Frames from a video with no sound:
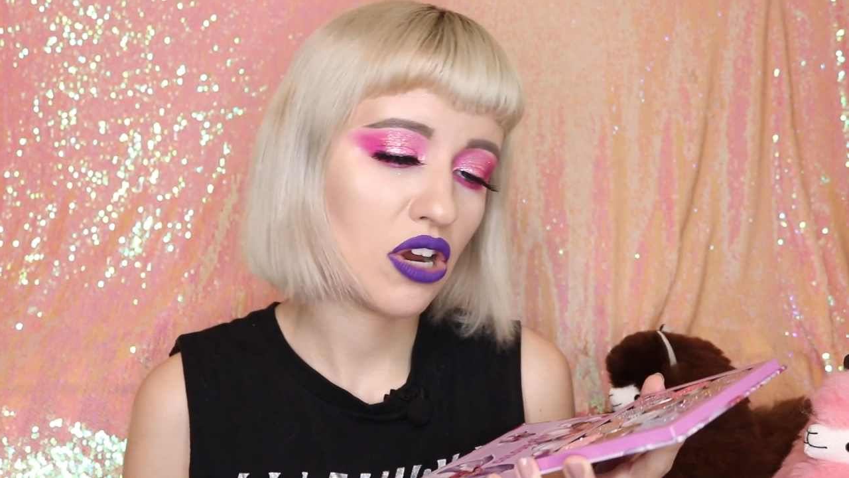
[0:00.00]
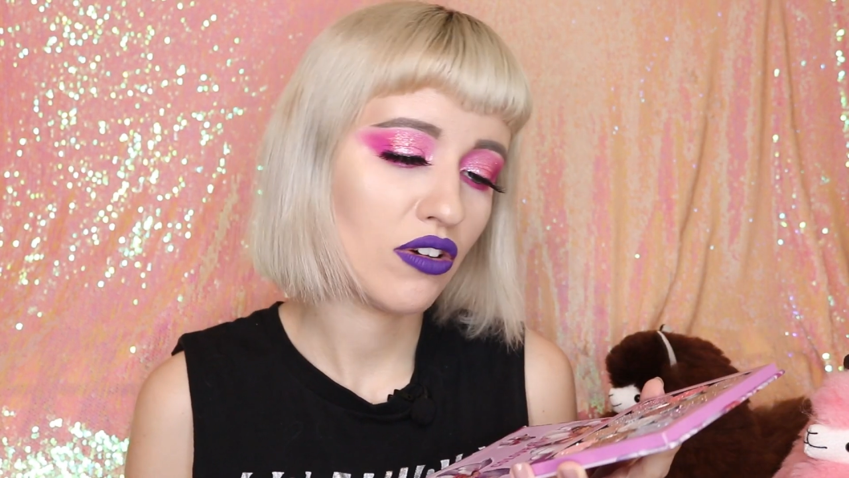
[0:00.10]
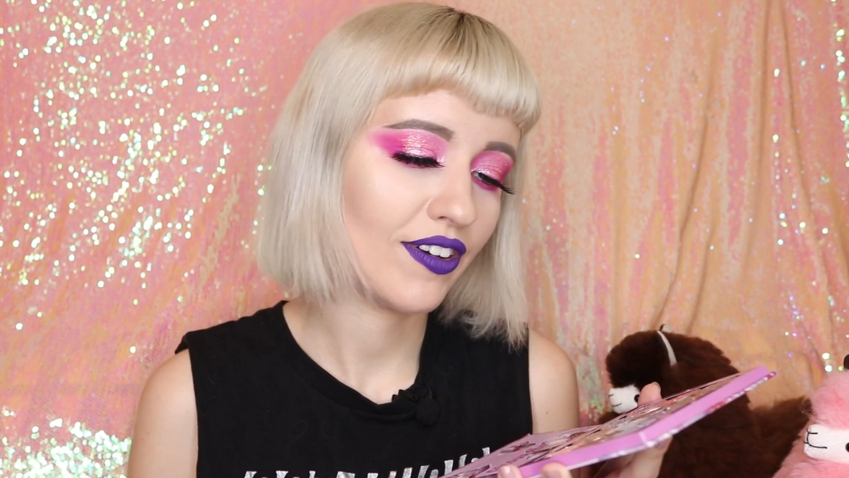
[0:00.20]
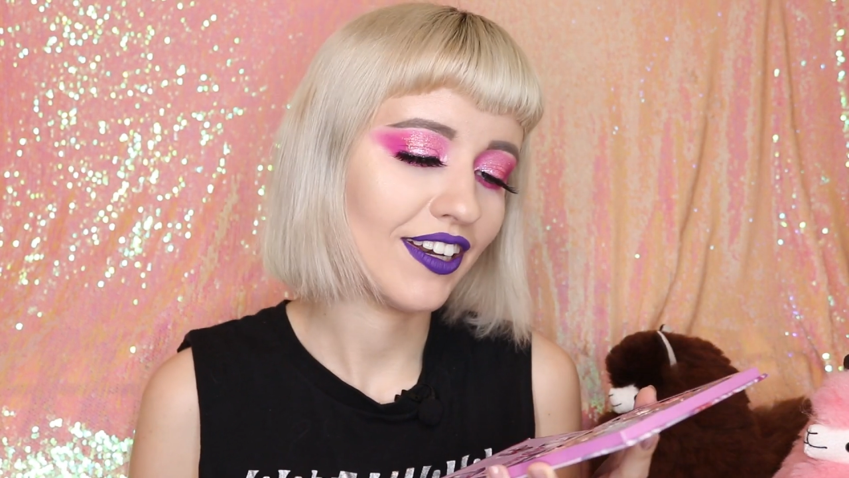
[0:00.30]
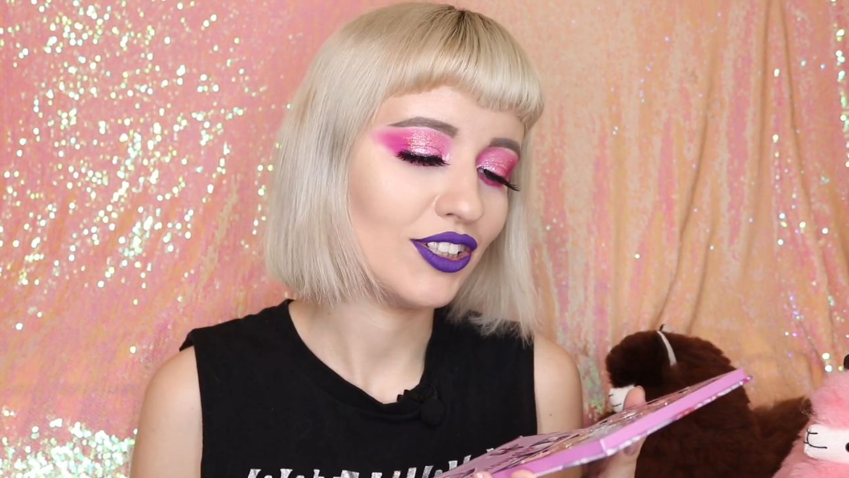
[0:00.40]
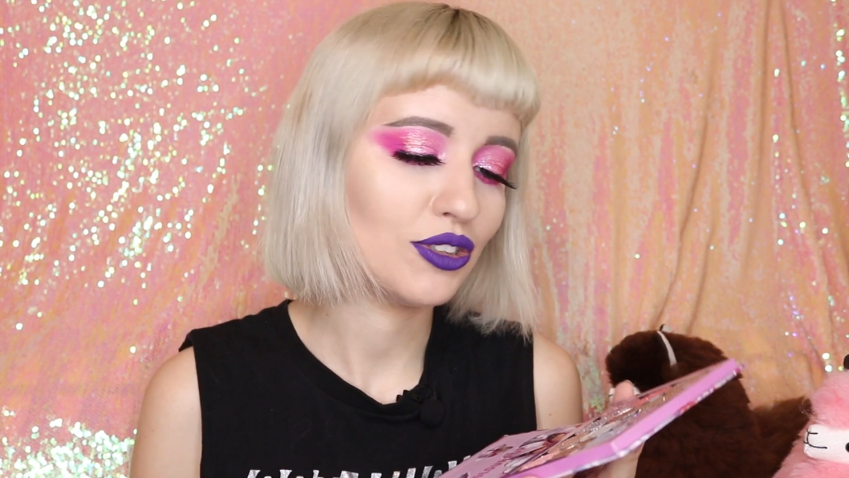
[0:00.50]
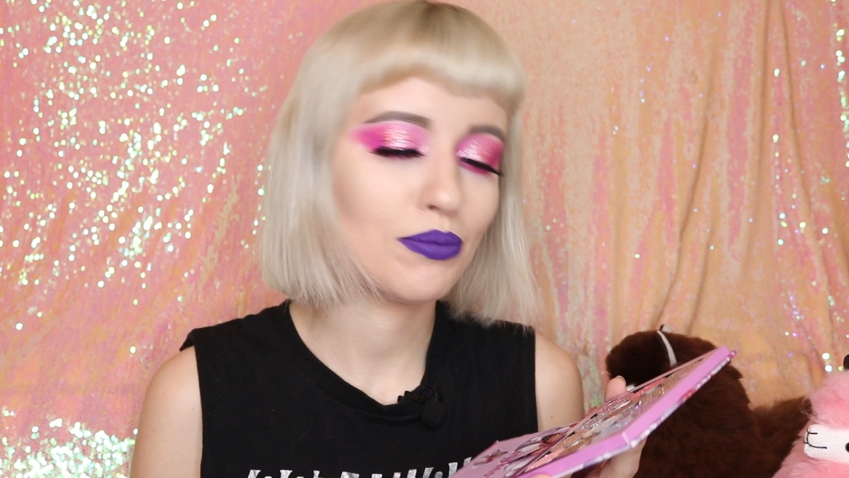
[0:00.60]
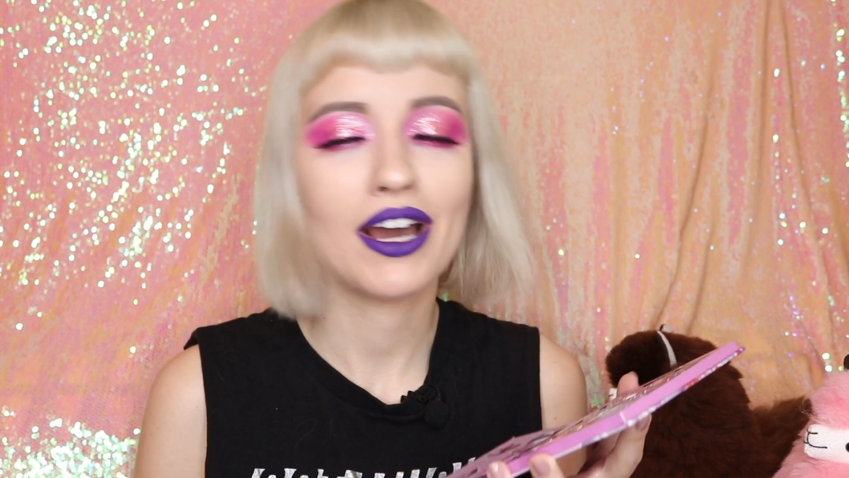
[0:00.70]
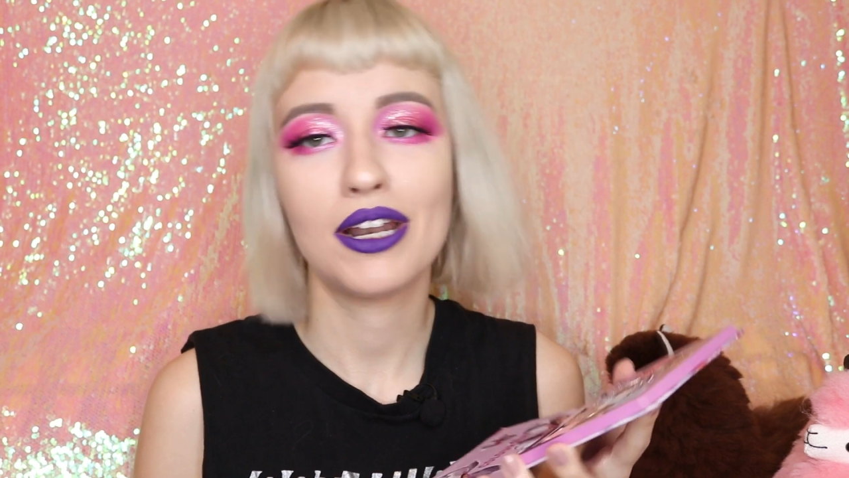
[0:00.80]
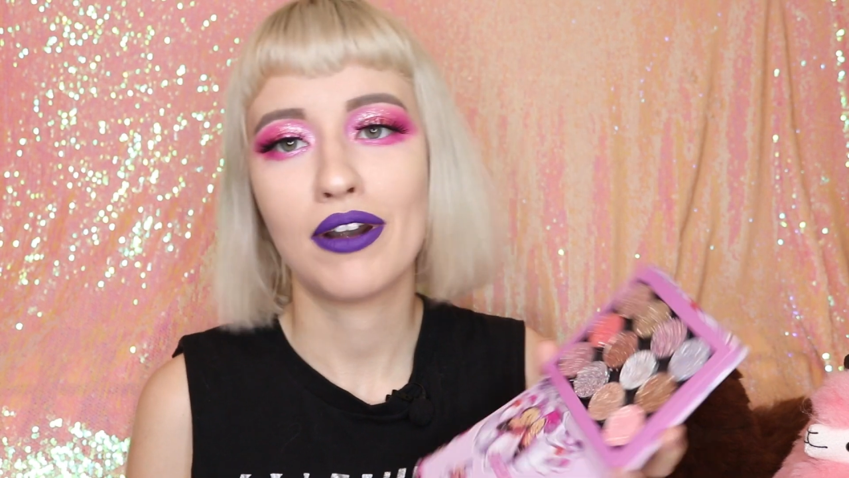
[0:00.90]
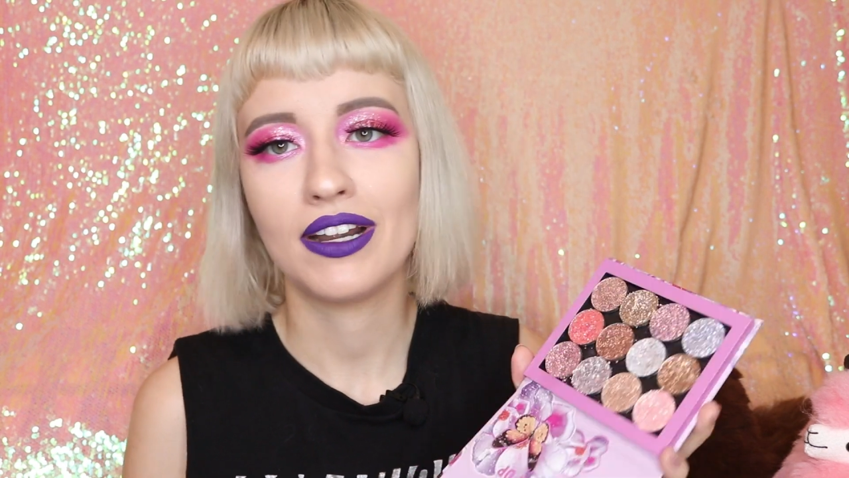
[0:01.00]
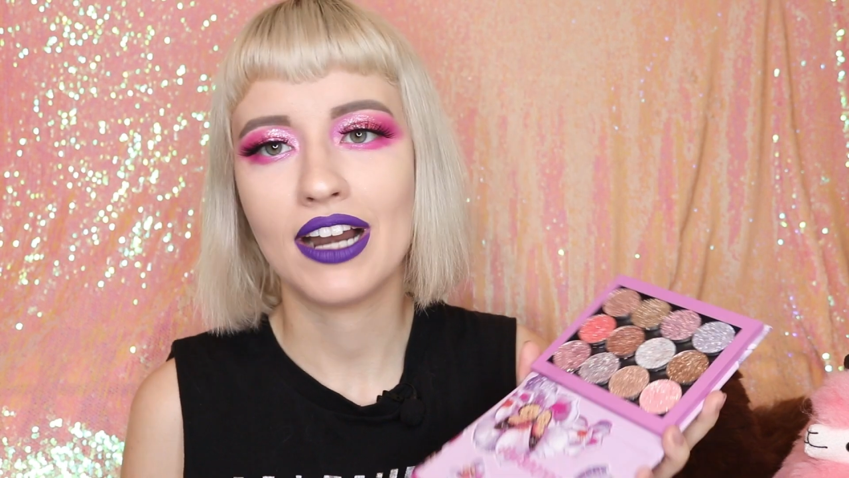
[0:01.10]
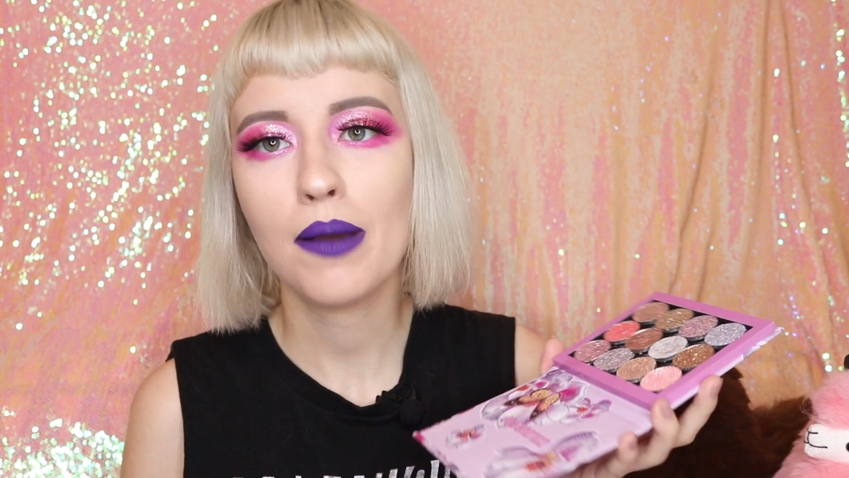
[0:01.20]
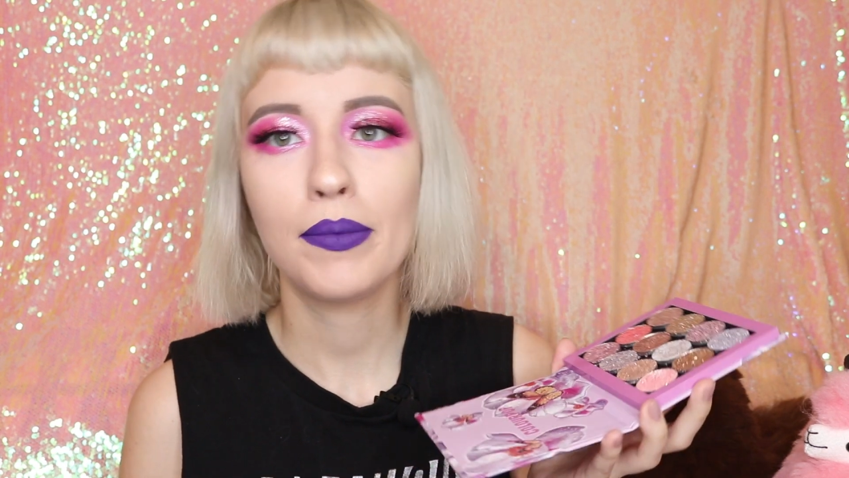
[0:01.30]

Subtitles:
know if I need to buy them right now,